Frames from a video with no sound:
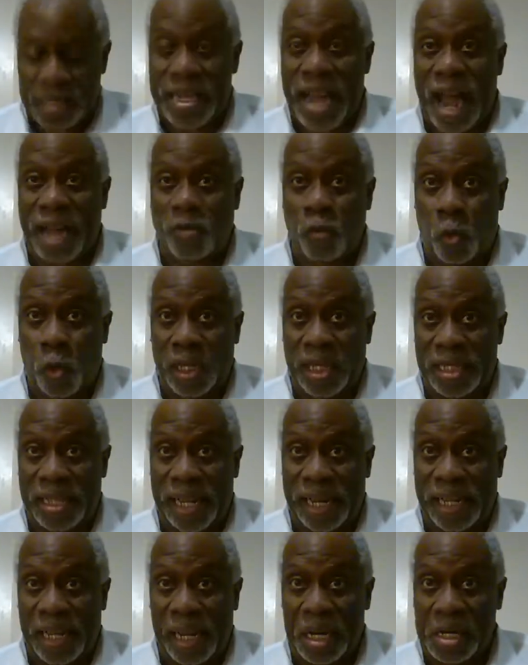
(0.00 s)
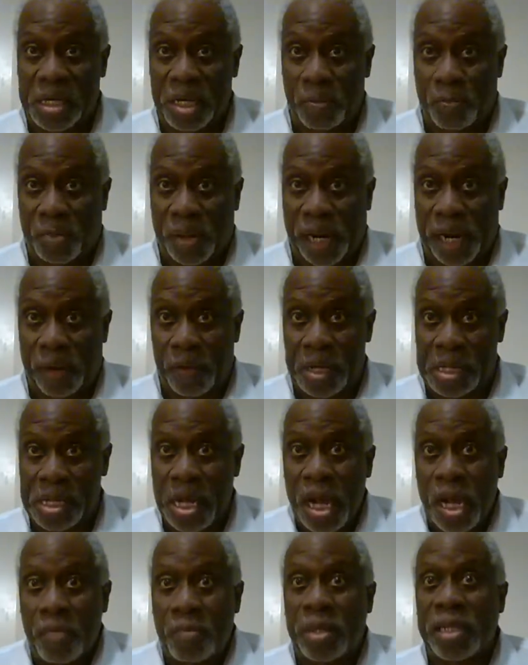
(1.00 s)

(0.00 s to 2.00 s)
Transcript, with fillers: not willing that they should perish,